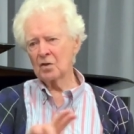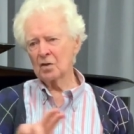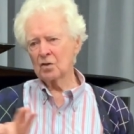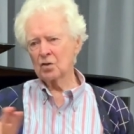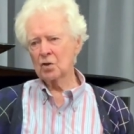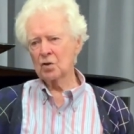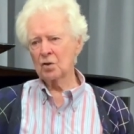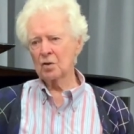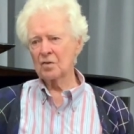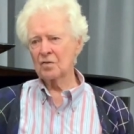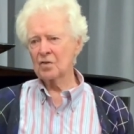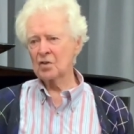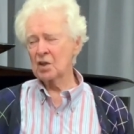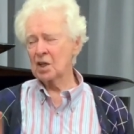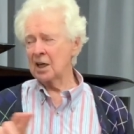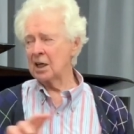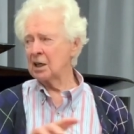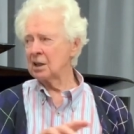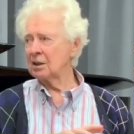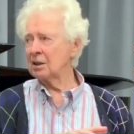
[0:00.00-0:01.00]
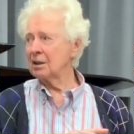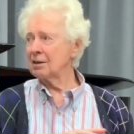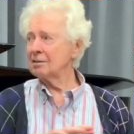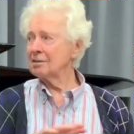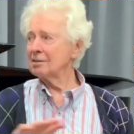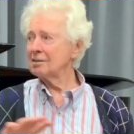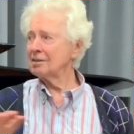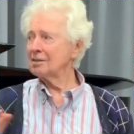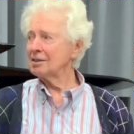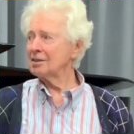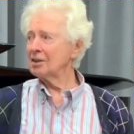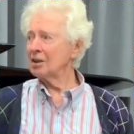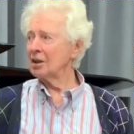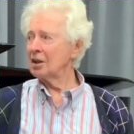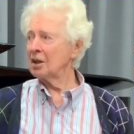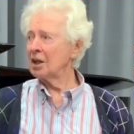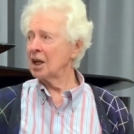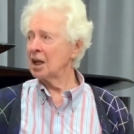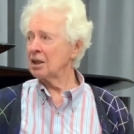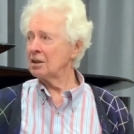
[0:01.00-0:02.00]
sort of scanning a
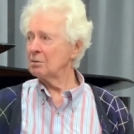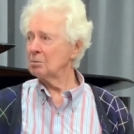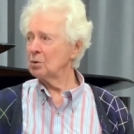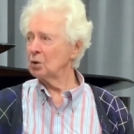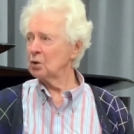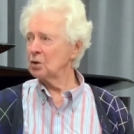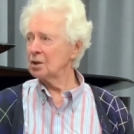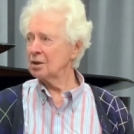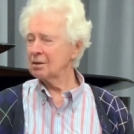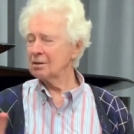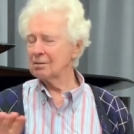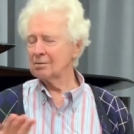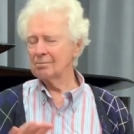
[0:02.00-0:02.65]
line of music.